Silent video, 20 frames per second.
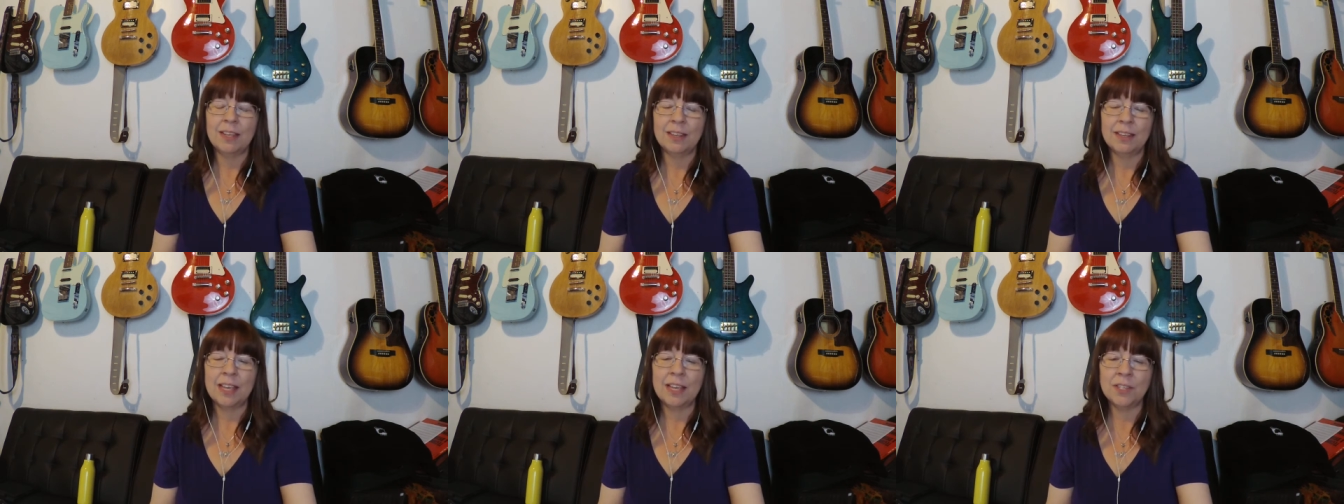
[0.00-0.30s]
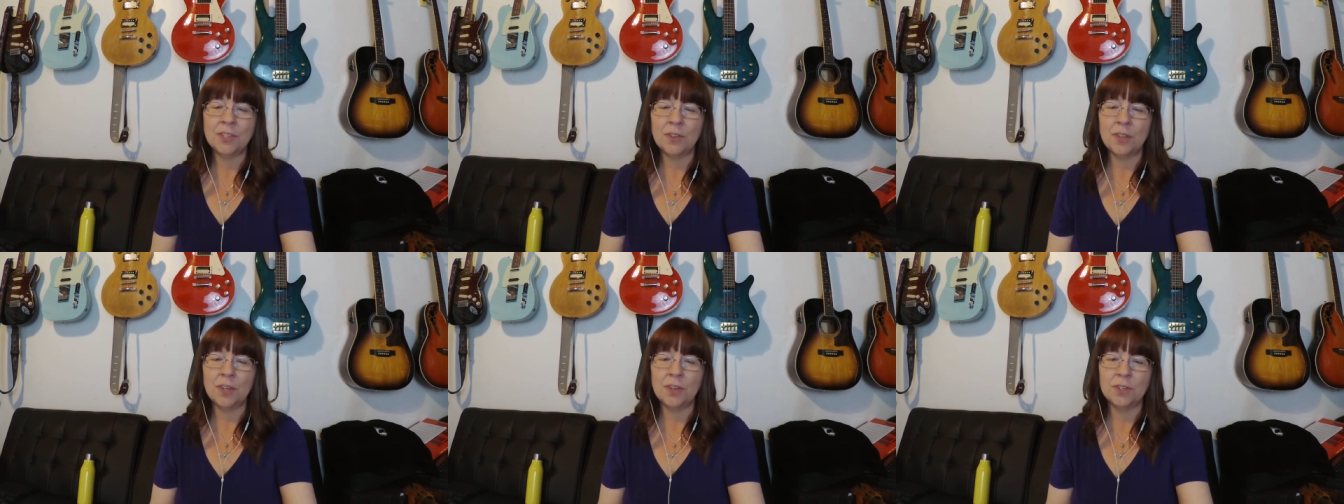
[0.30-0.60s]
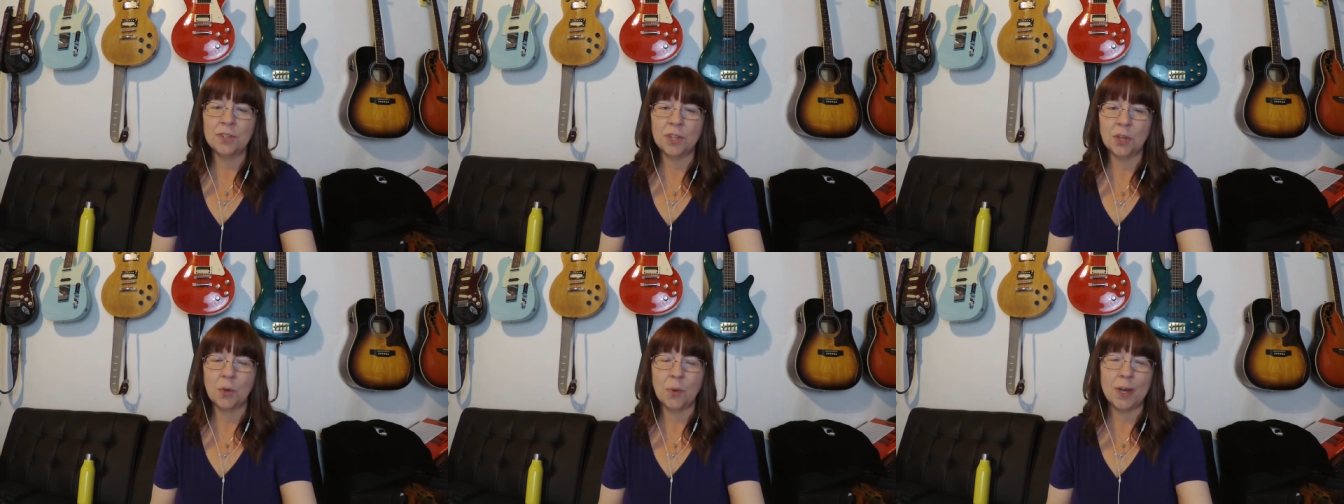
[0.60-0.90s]
Okay, so
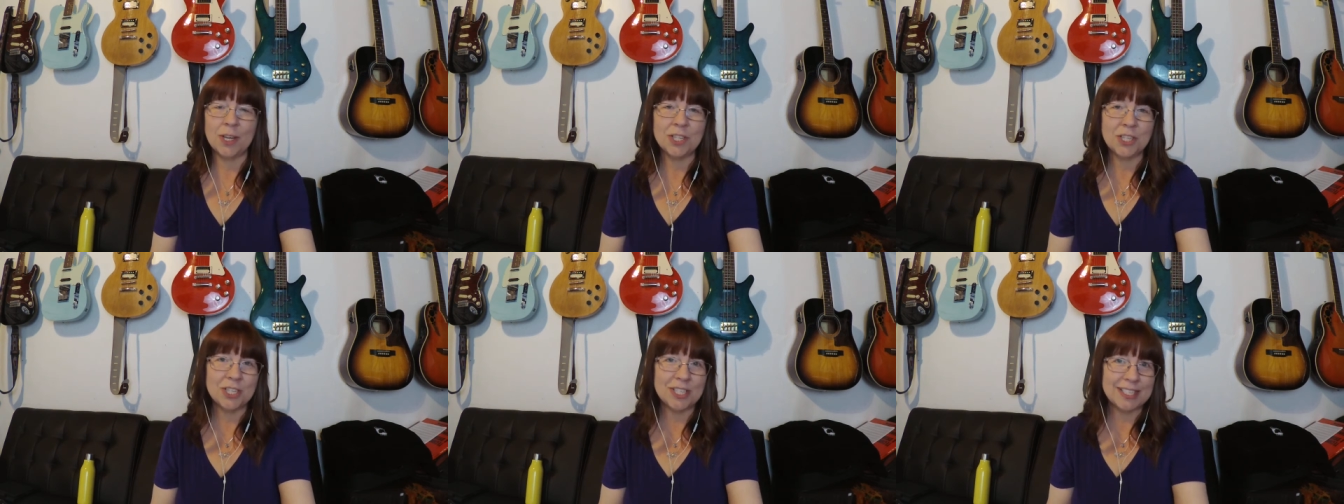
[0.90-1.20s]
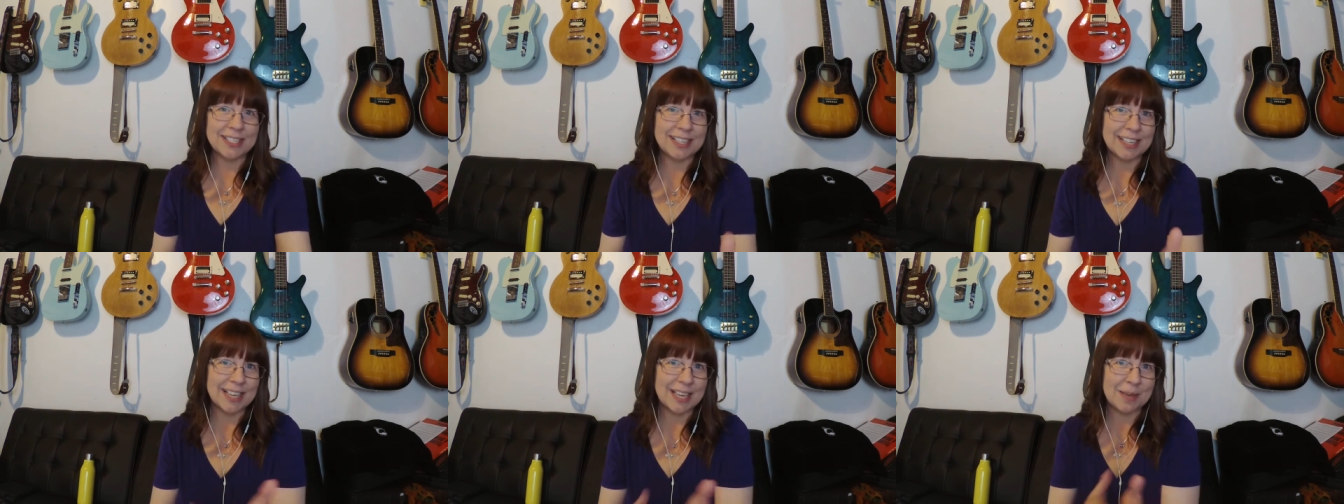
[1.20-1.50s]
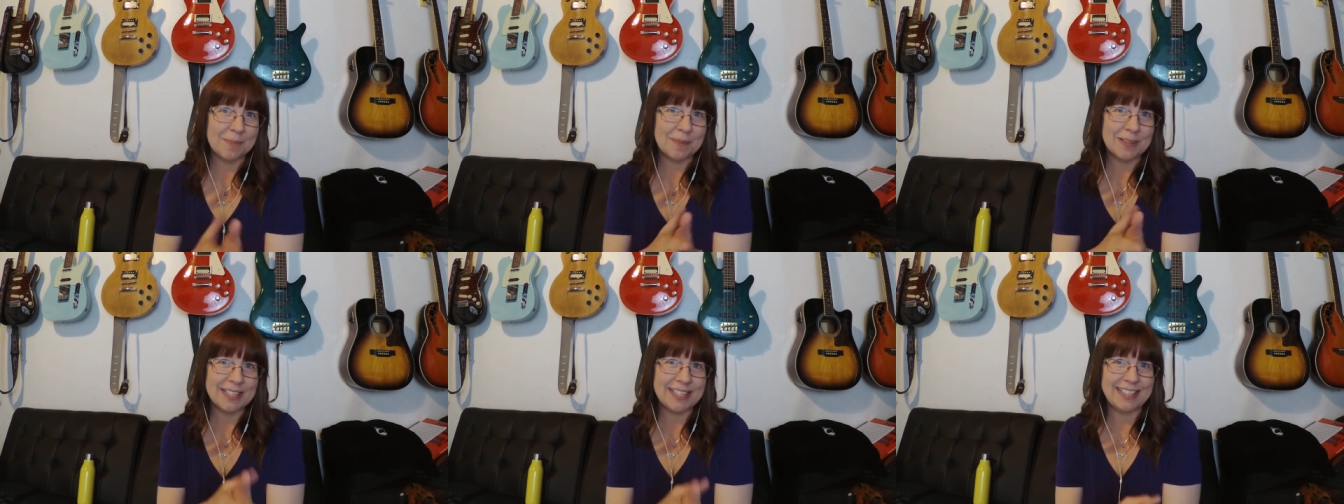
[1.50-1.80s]
there's the questions that
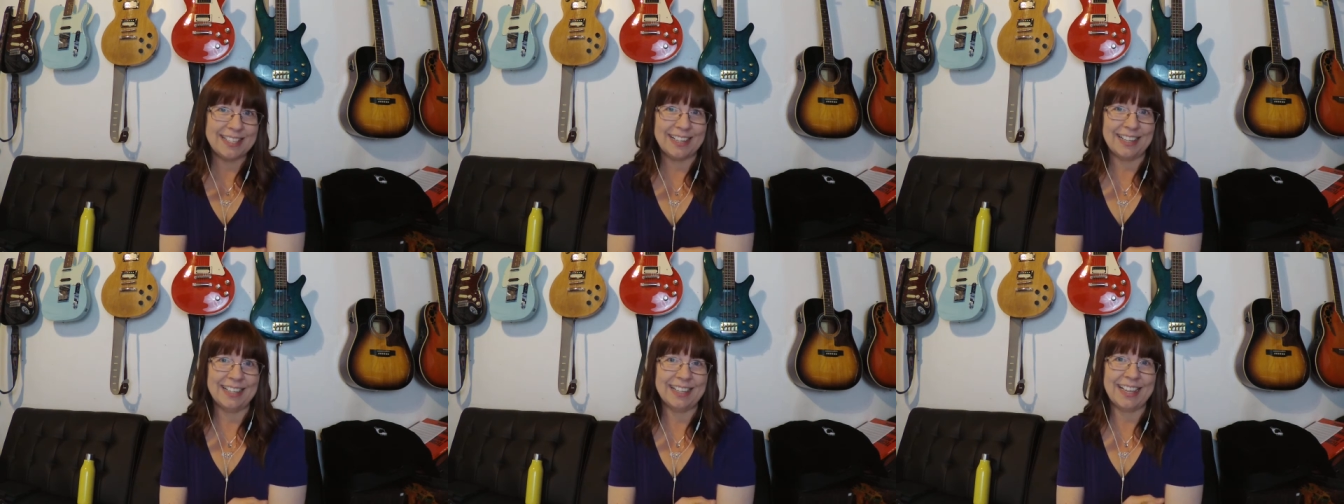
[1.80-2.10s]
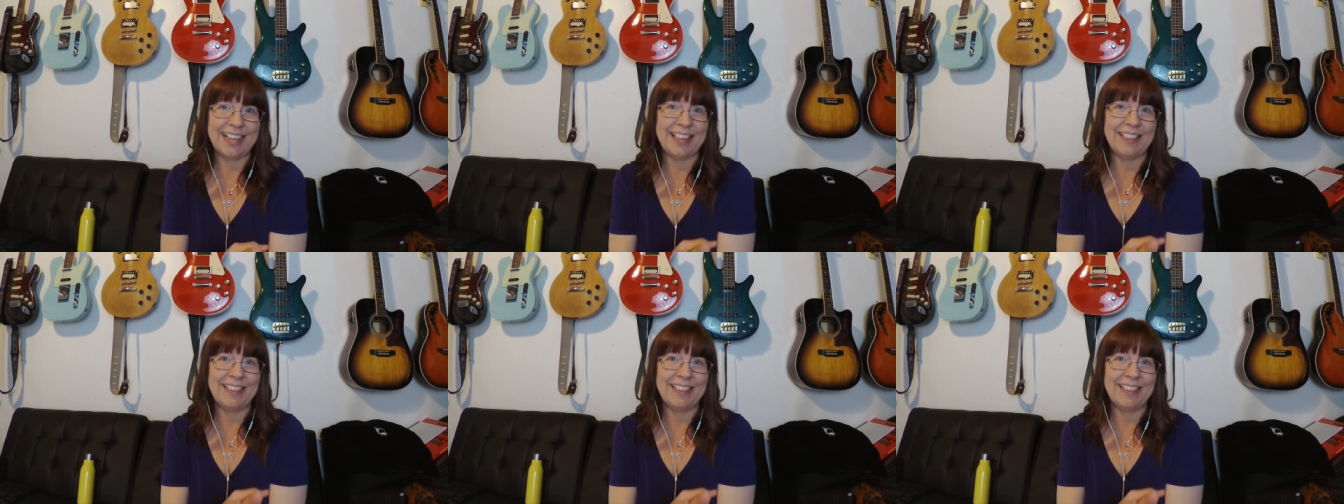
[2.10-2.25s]
keep us stuck,